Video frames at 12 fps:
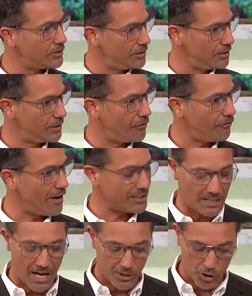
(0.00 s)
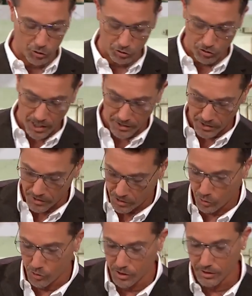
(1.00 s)
Mm-hmm. The fast action dry yeast
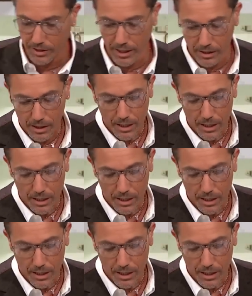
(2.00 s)
goes in there.